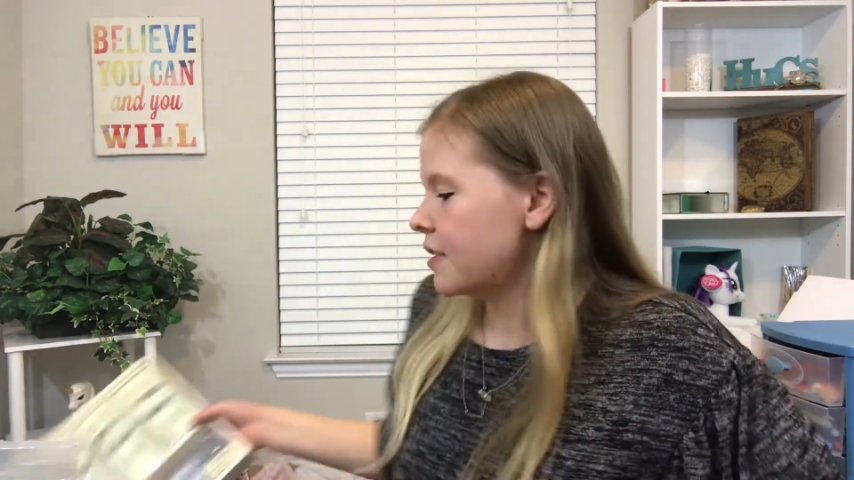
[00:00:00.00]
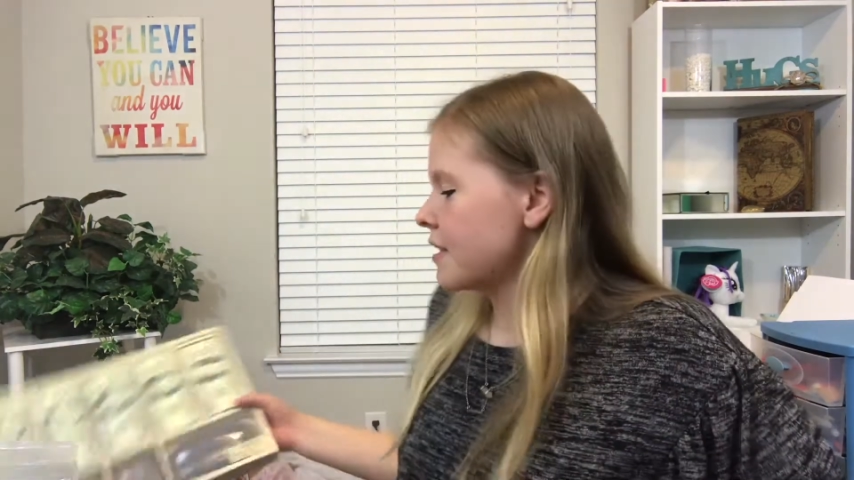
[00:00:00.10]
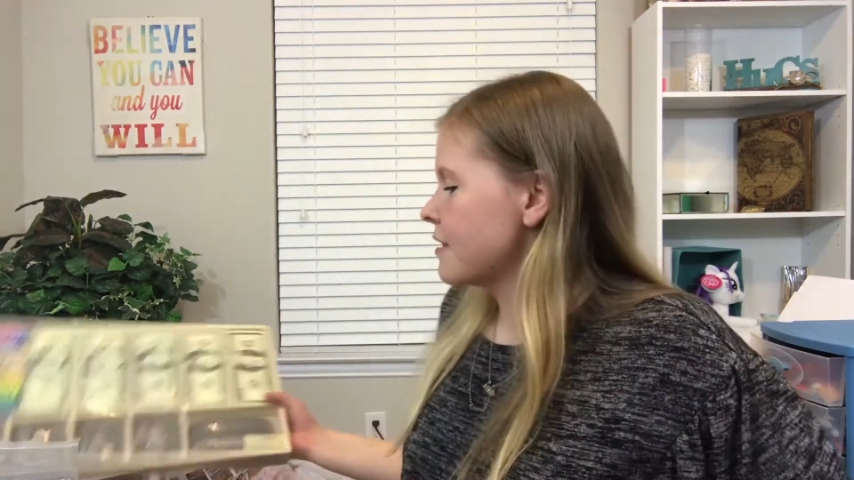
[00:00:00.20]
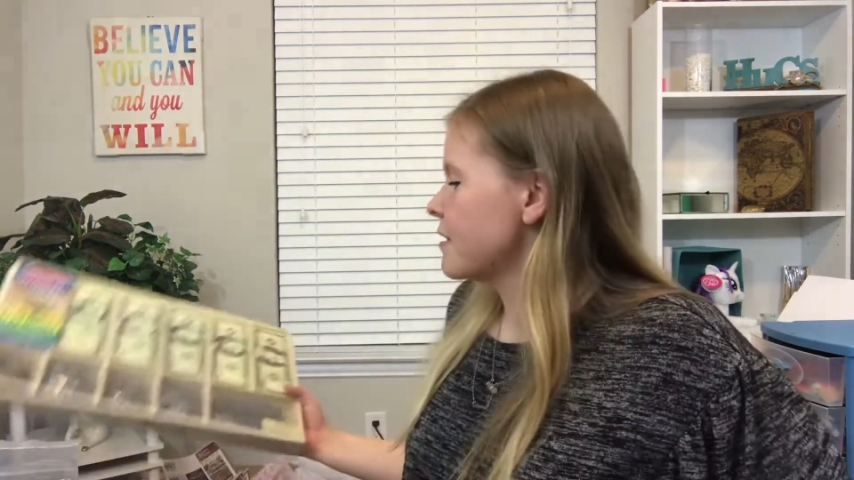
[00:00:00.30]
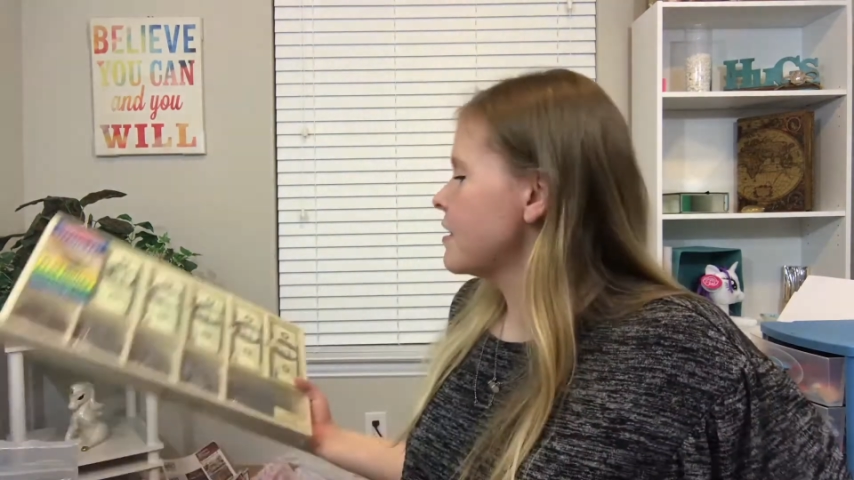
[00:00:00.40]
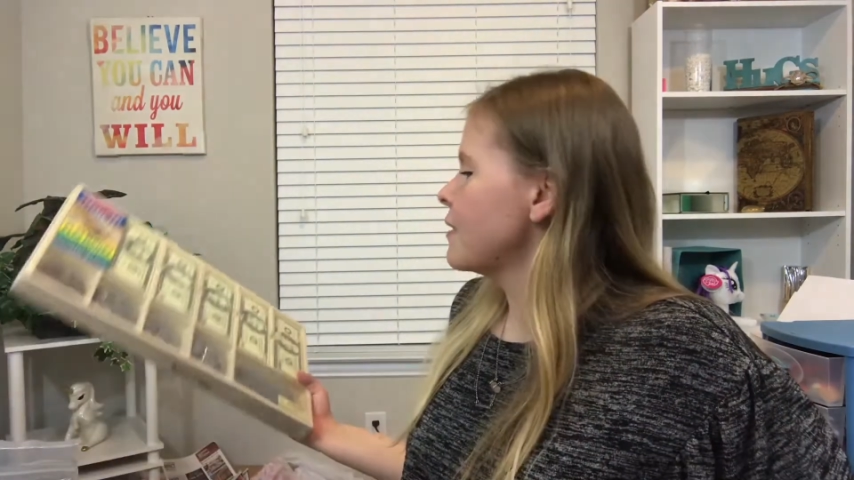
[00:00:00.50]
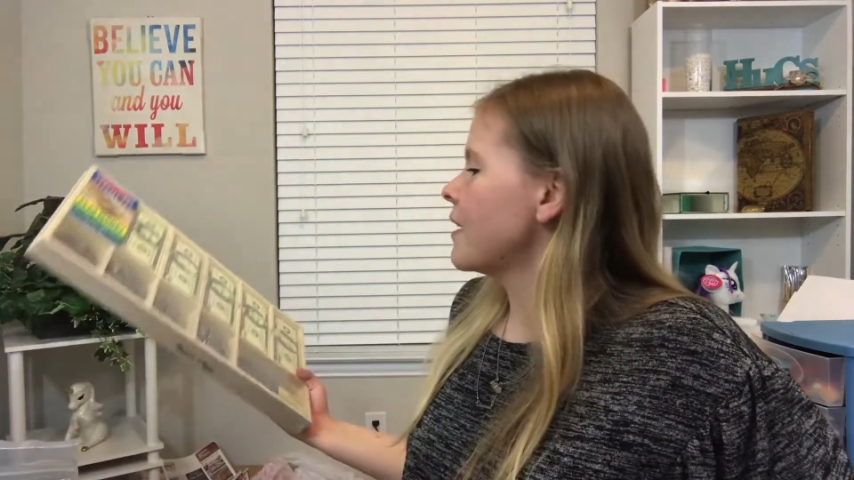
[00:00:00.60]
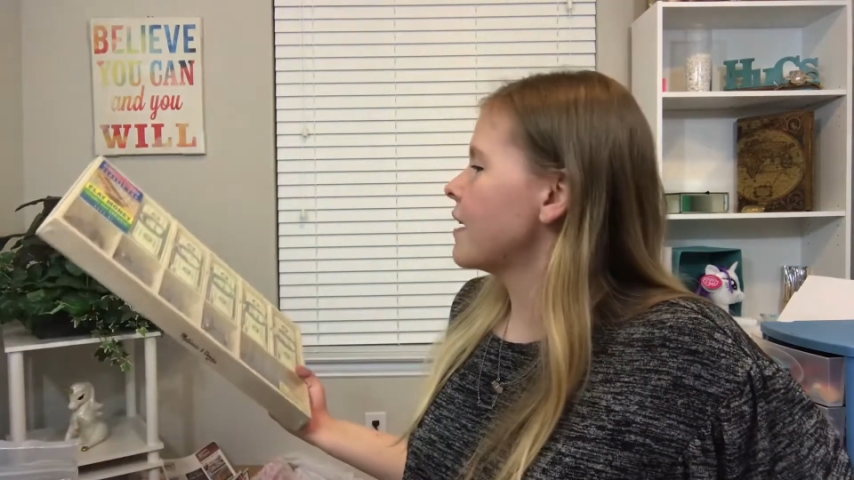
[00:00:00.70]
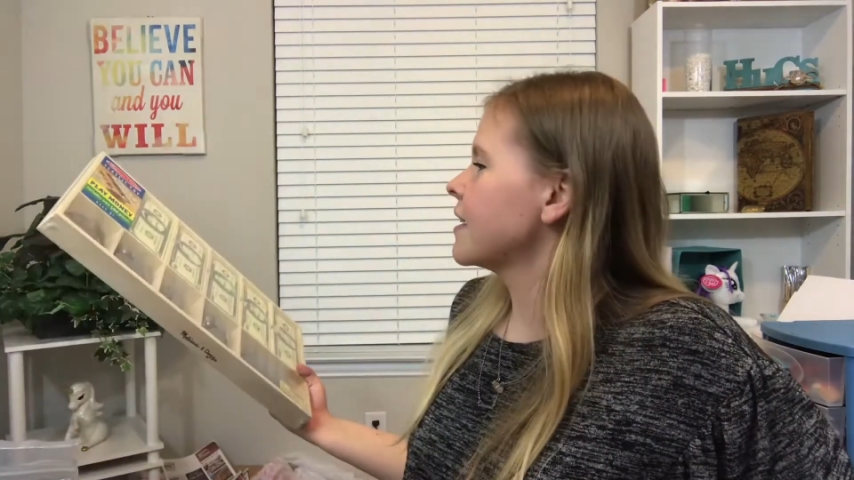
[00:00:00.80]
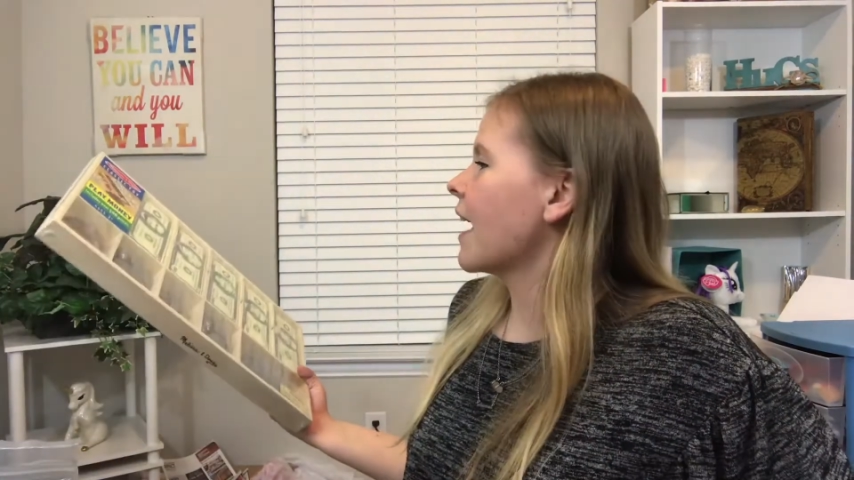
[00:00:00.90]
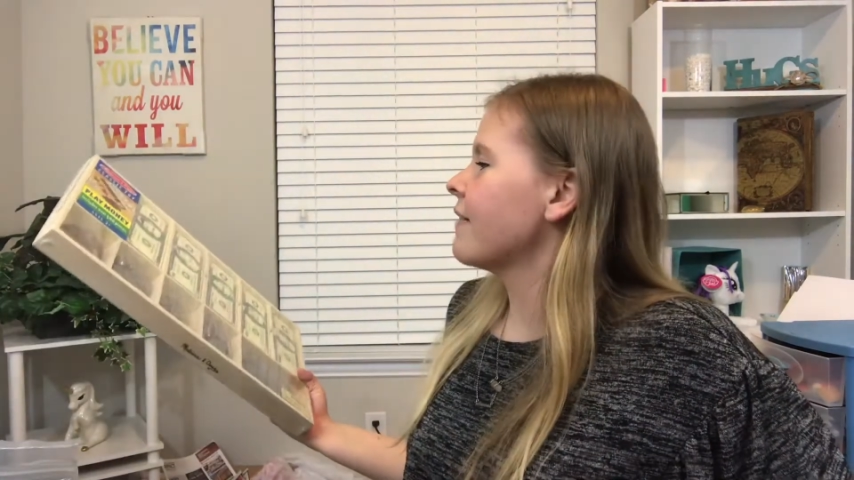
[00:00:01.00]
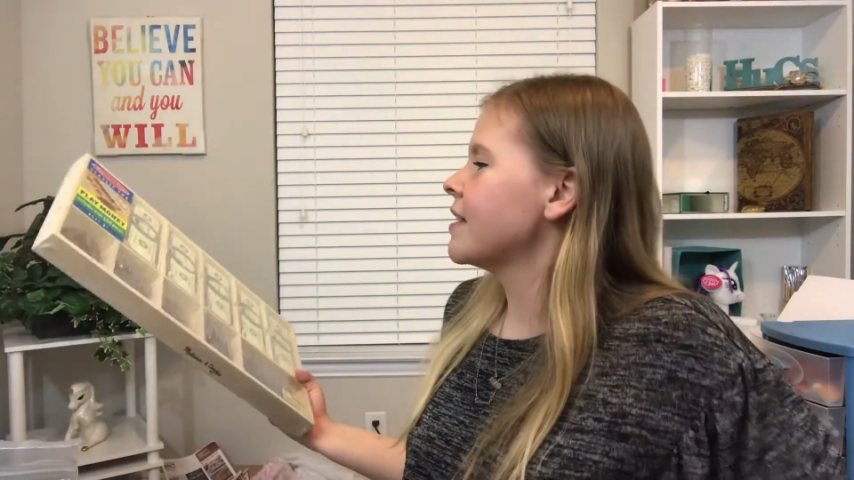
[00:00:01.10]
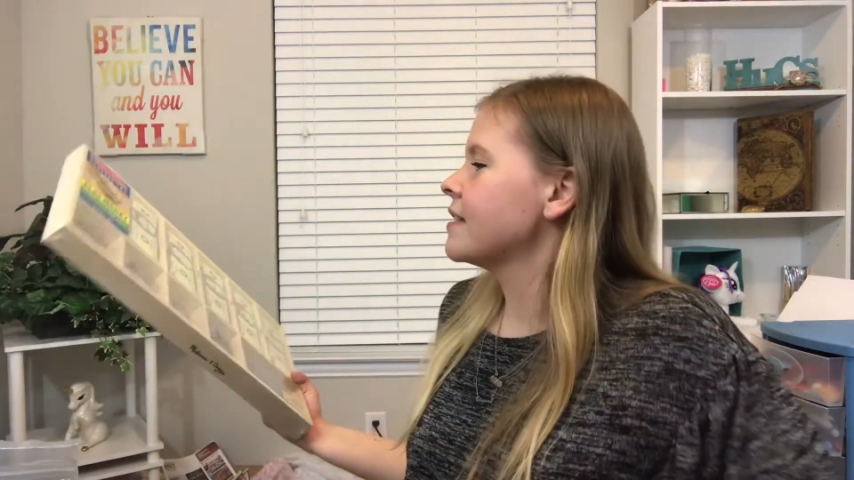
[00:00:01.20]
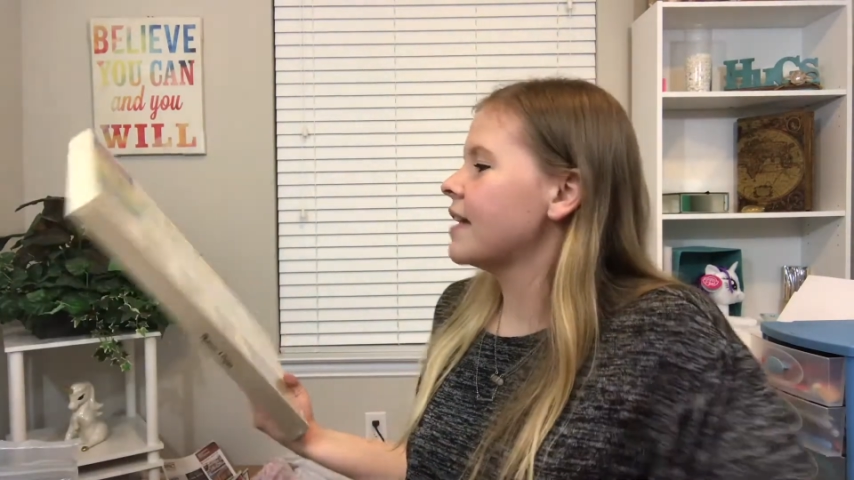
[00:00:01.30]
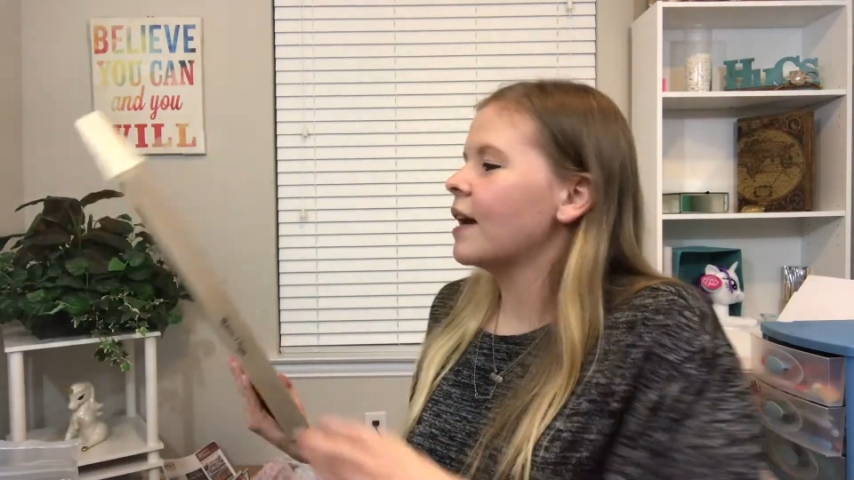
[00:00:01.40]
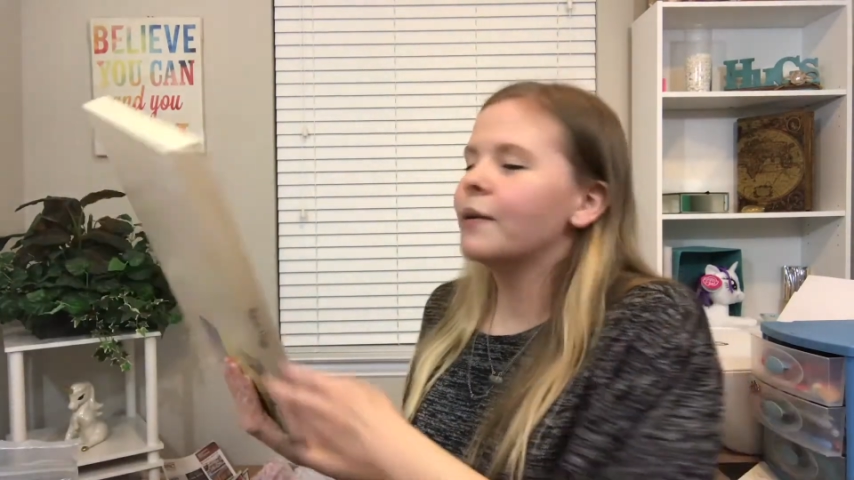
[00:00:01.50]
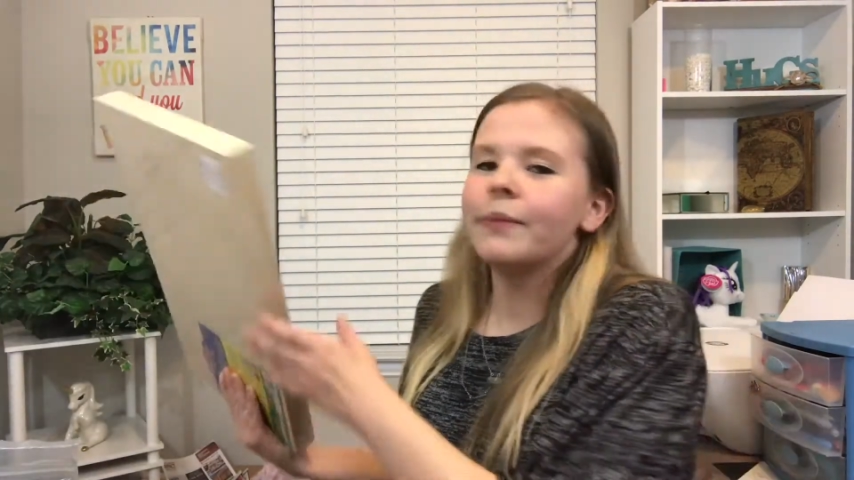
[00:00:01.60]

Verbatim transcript: she's too young to have this now,